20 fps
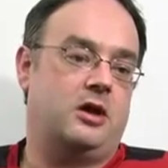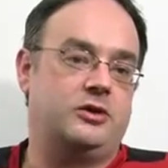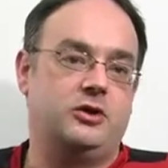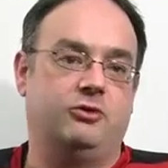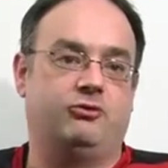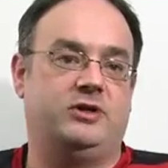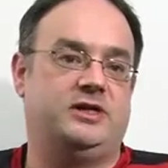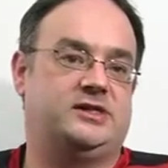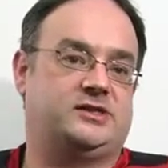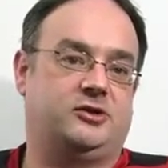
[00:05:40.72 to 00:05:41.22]

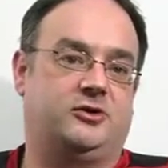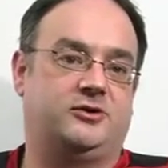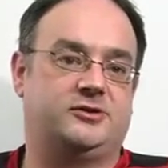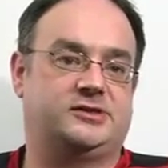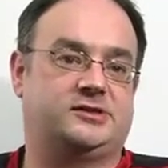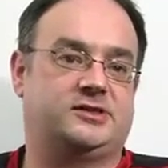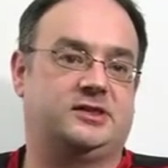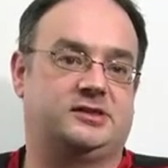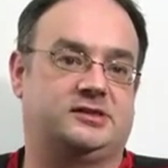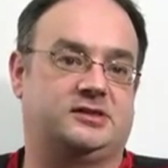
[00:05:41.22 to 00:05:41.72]
the
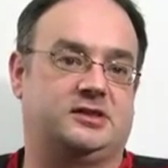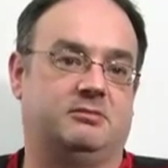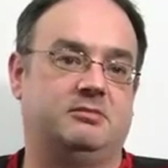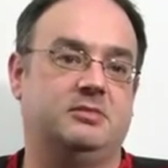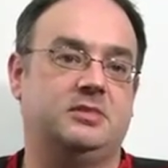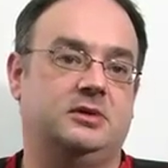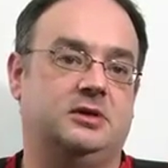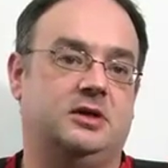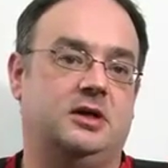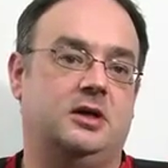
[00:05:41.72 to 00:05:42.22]
resource system
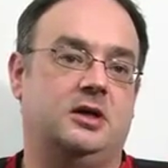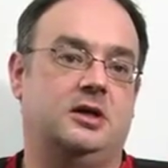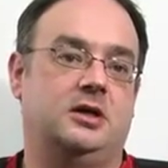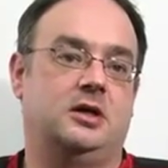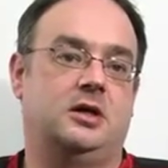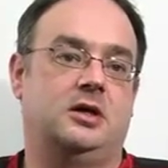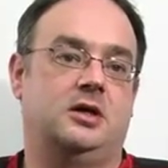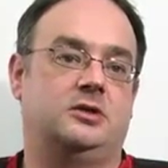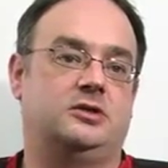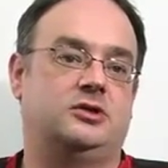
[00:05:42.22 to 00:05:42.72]

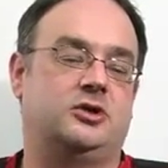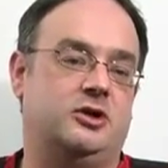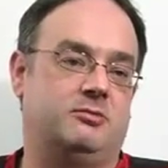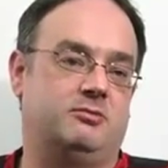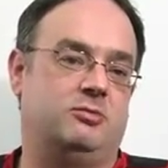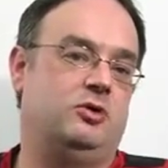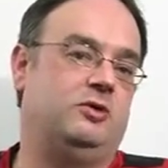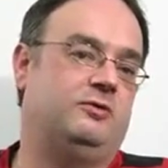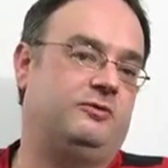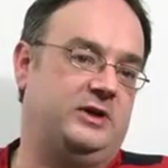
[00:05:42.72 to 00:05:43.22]
to
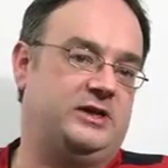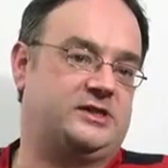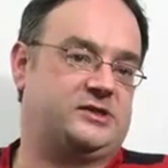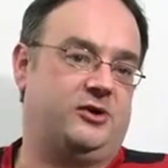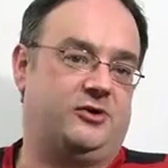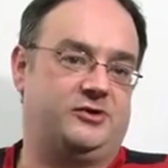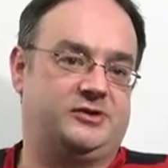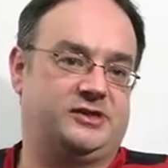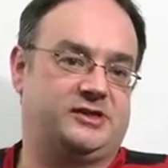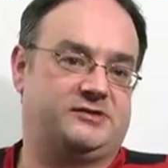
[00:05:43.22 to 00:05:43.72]
remove
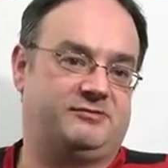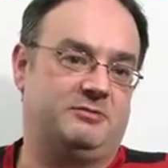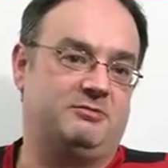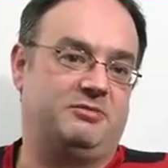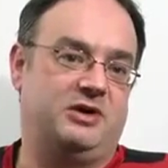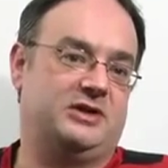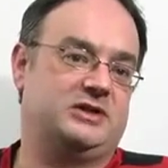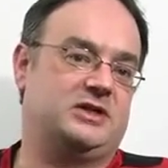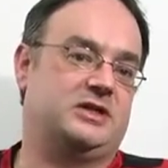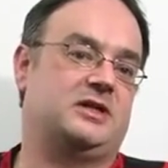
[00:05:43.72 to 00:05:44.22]
resources from
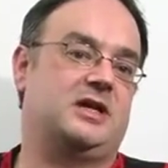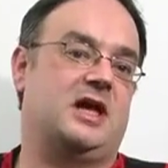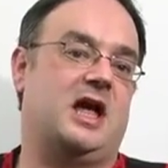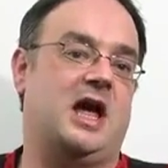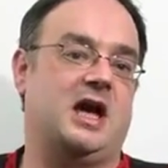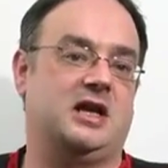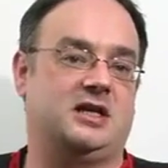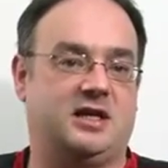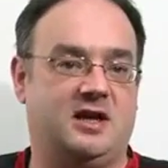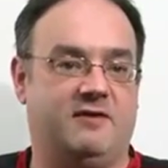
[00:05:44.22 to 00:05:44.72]
Britain
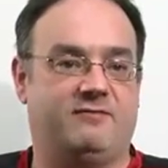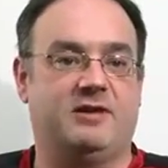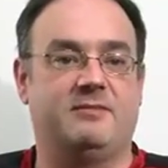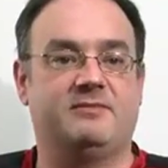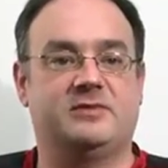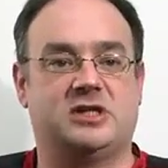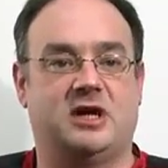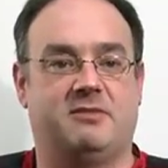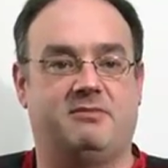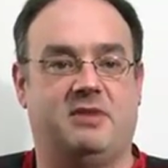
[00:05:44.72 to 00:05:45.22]
and give them to